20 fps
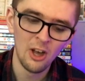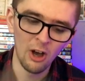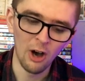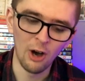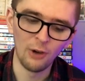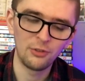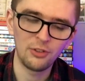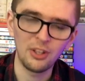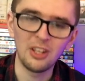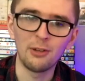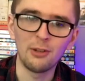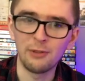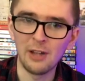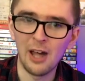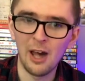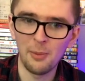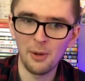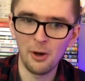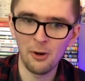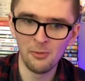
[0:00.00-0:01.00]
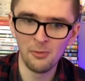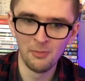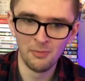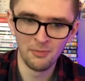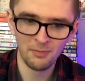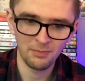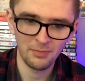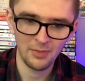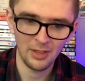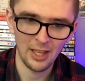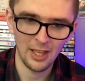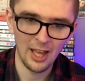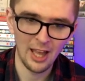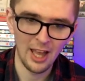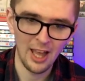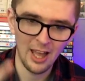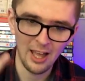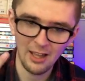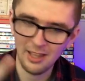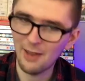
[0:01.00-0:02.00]
Obviously the Flower Bowl, the
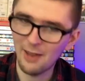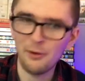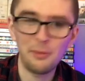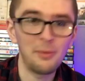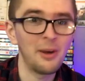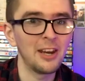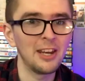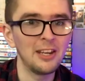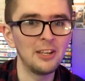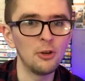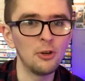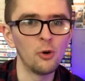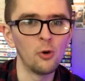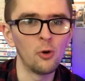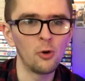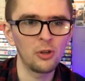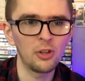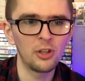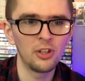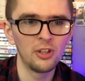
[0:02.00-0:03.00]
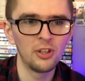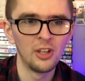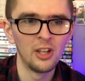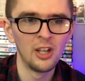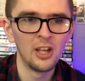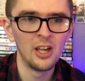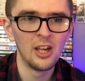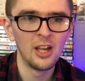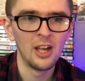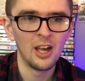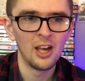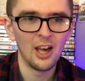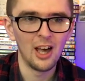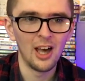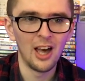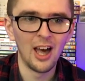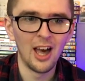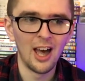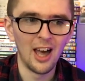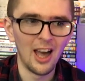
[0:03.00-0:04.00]
Everyman in York,
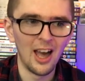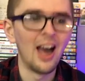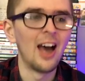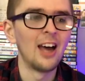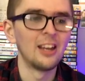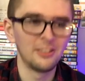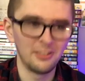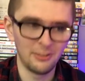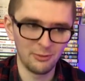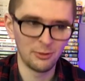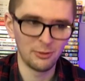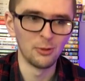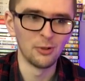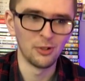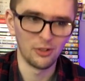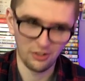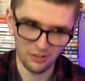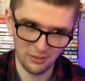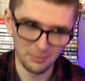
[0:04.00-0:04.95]
and of course